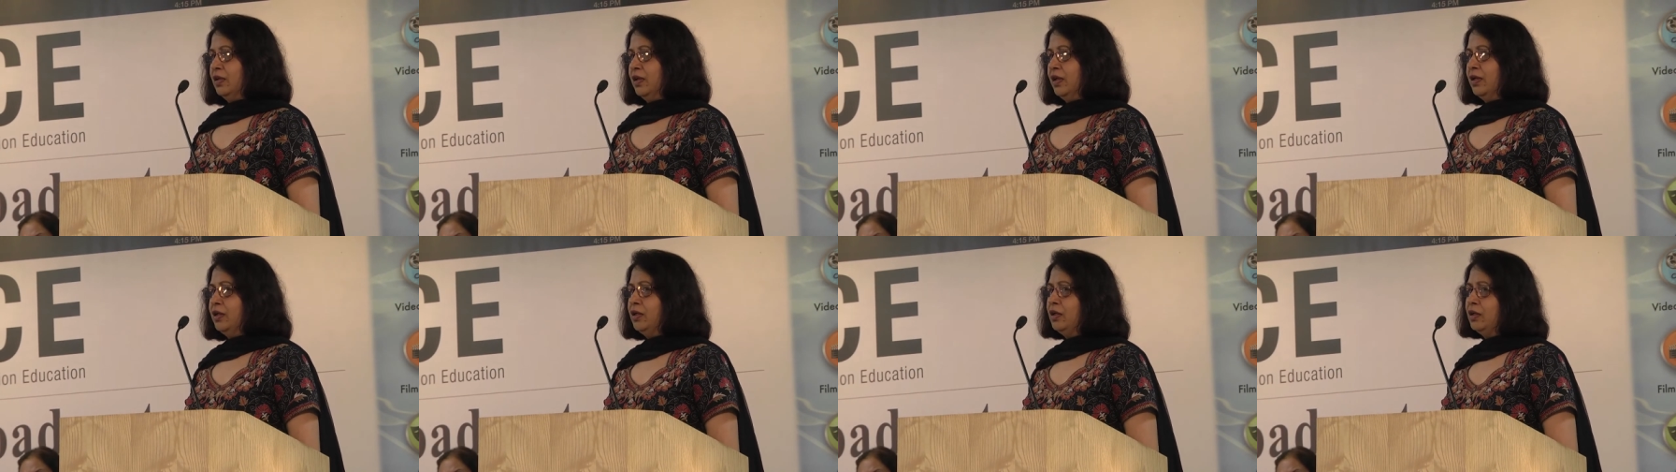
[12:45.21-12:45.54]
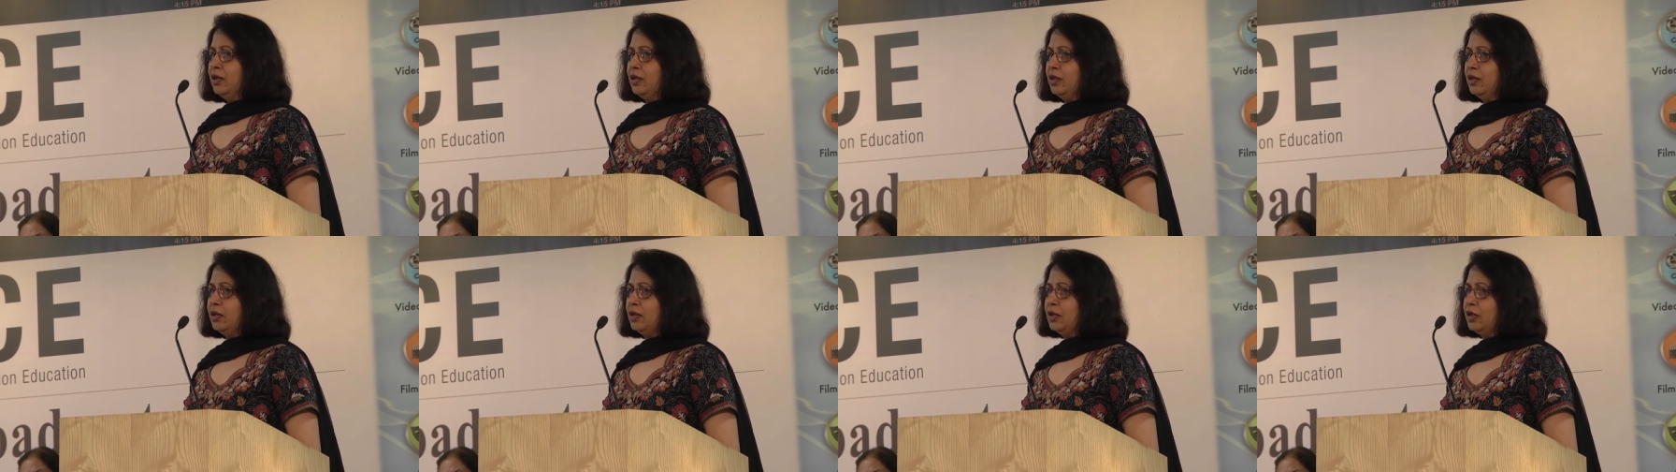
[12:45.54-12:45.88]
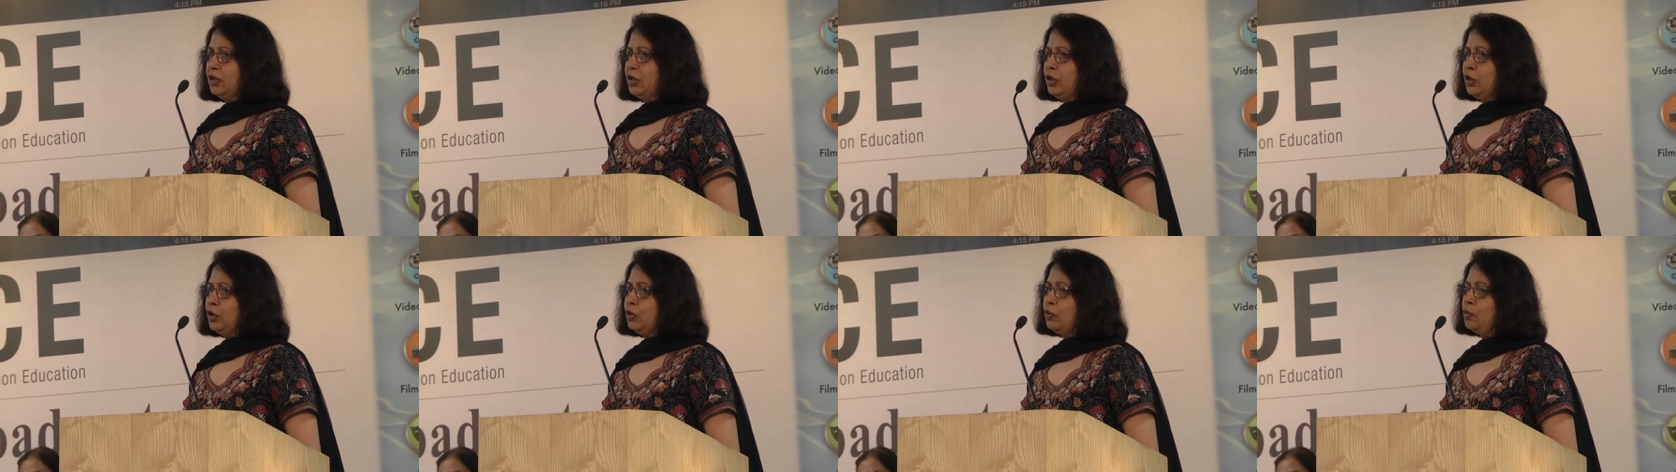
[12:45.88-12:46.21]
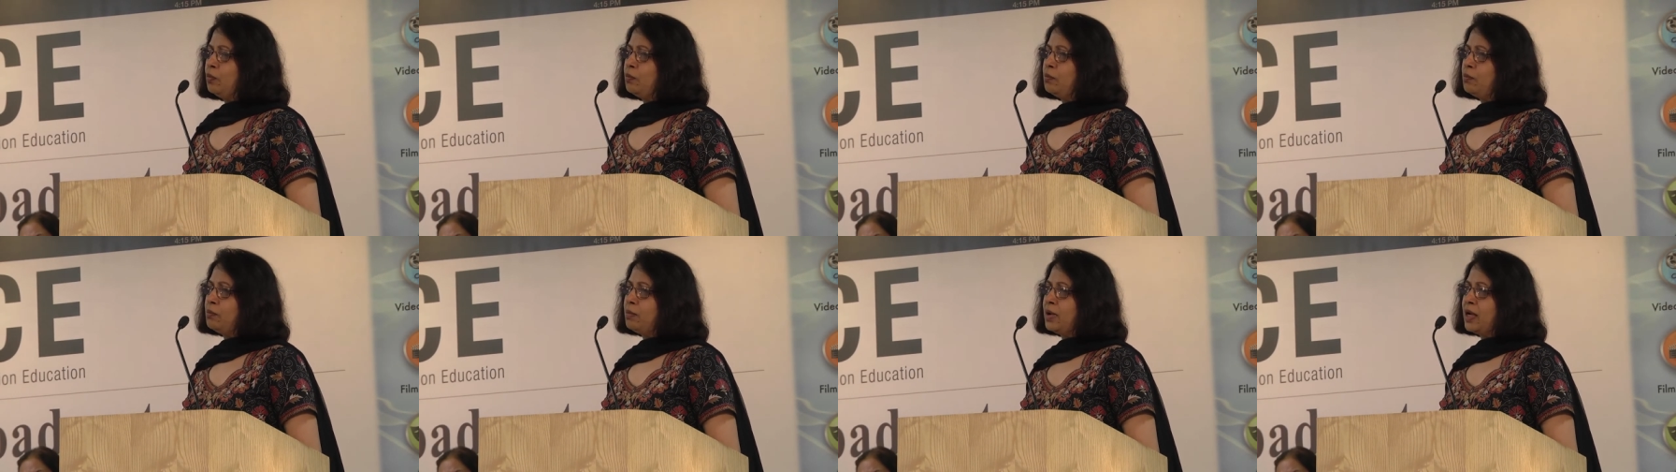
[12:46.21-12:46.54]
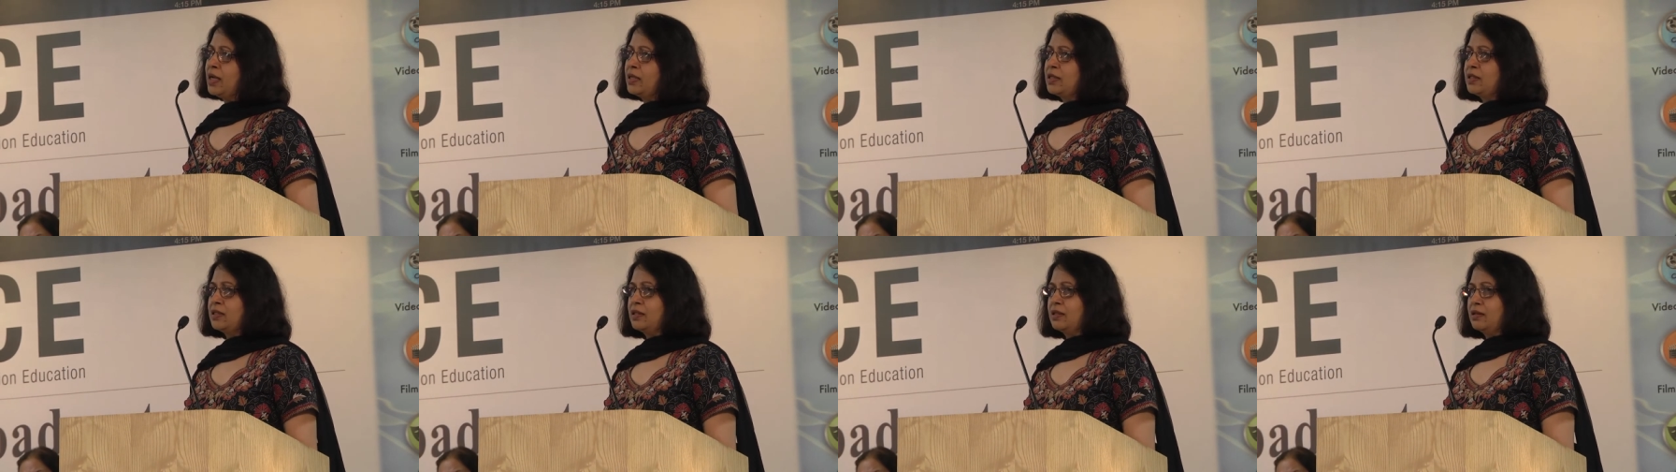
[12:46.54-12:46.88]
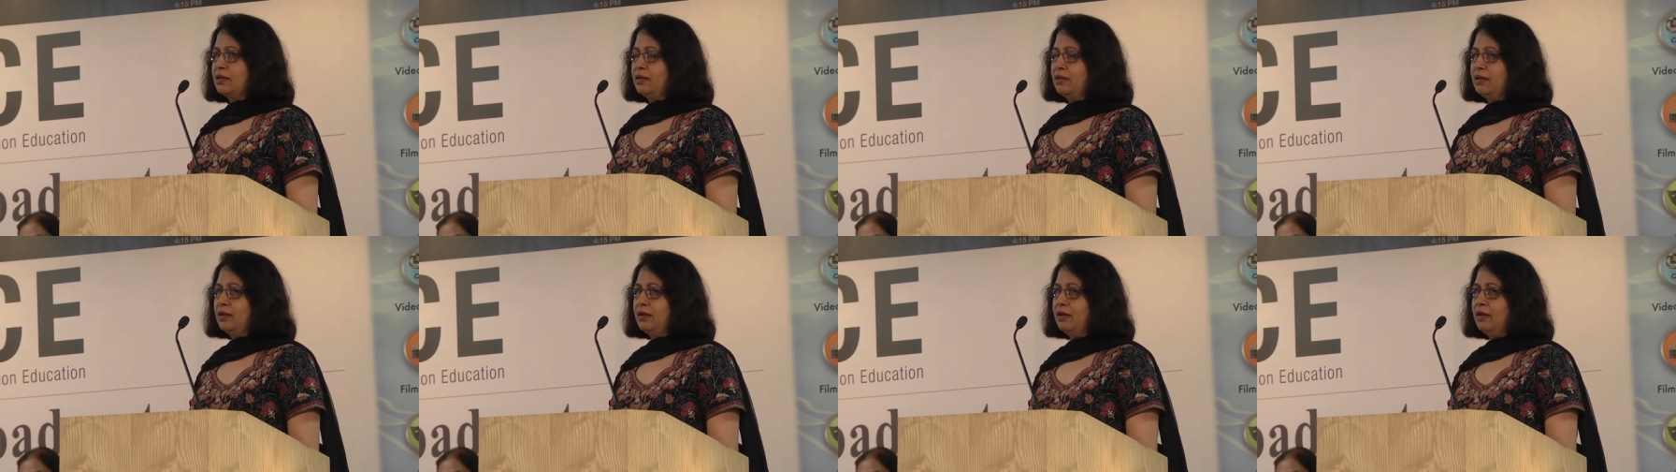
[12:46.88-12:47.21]
And you must
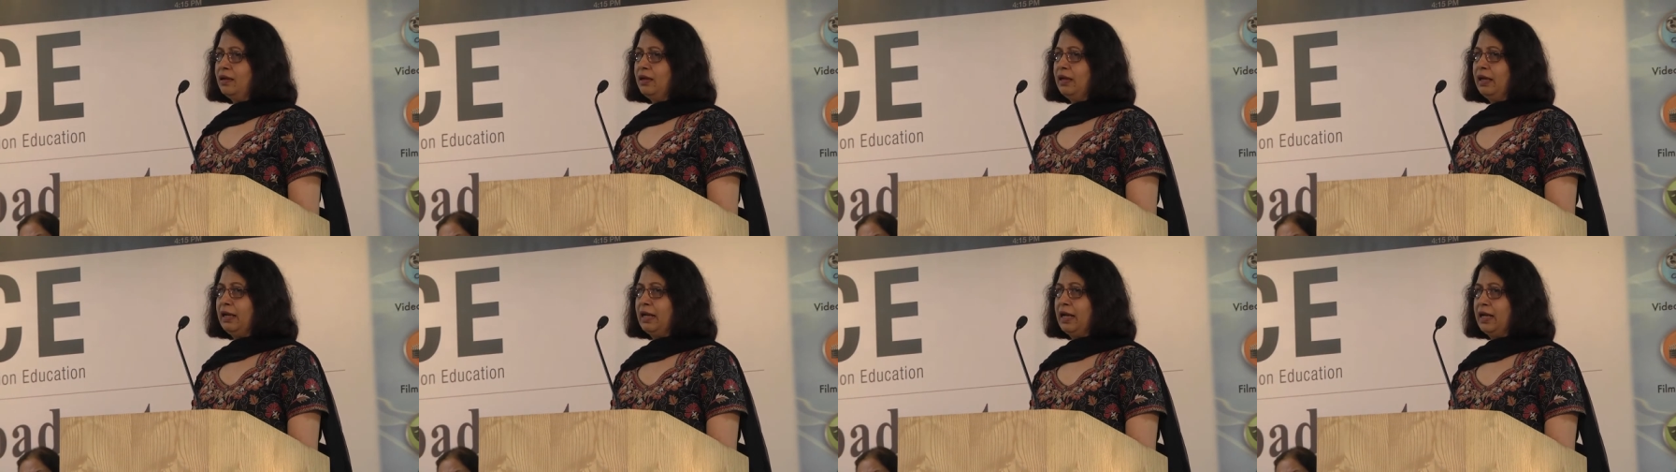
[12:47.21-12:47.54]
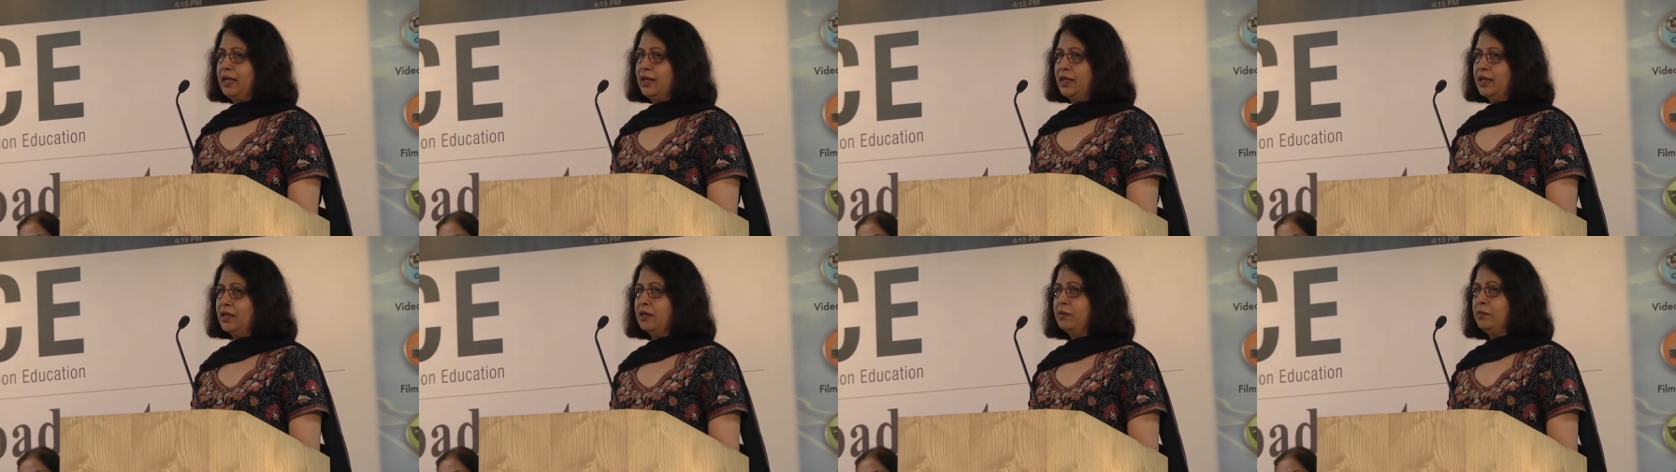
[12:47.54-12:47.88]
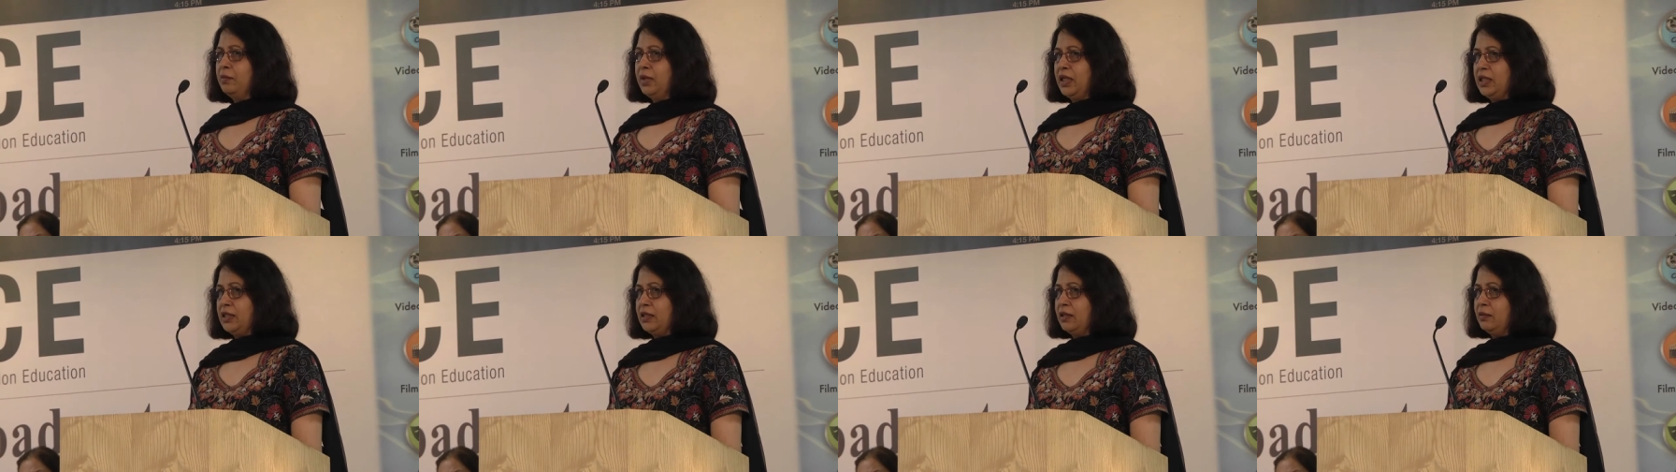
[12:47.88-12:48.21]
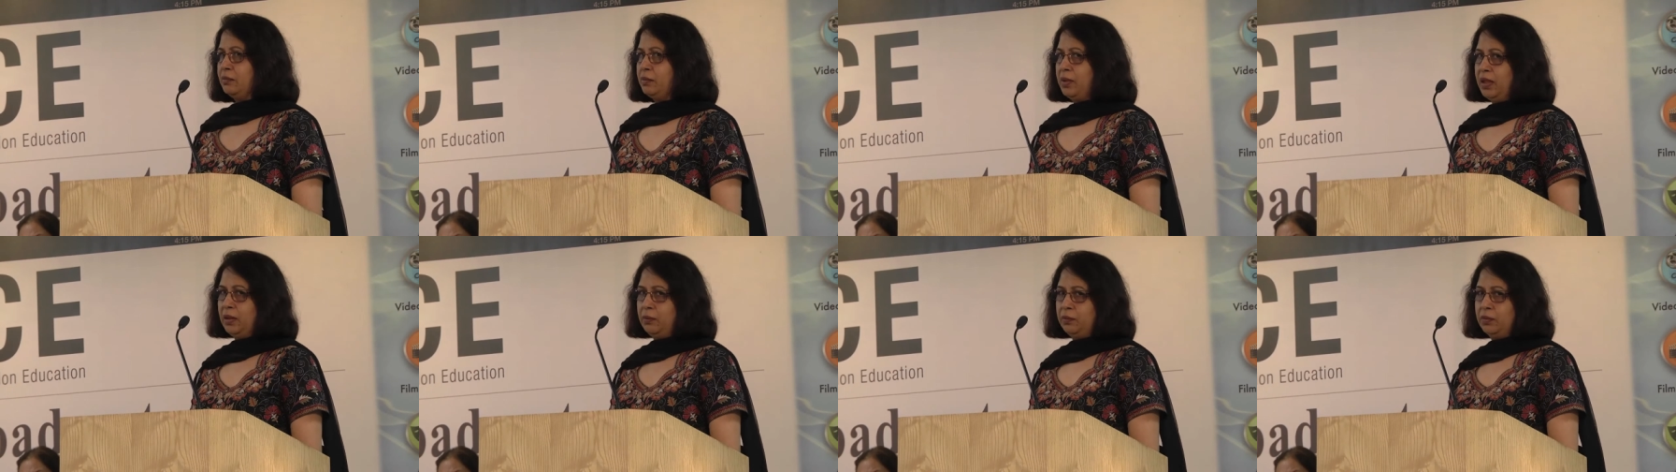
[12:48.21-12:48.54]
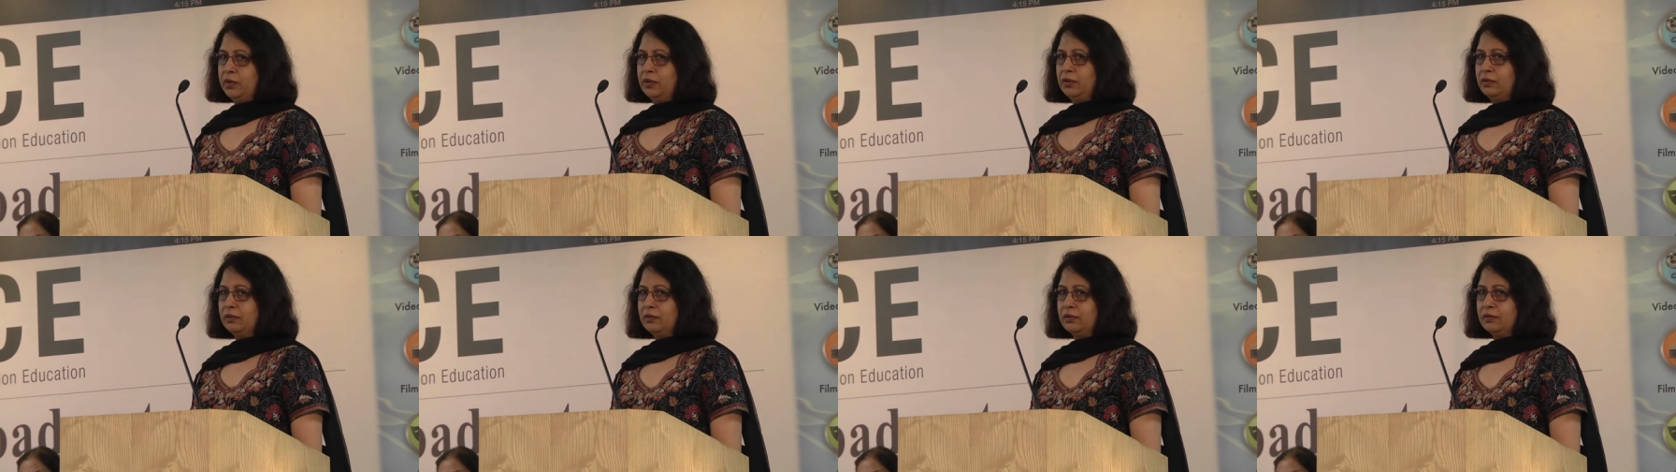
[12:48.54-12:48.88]
like meeting people.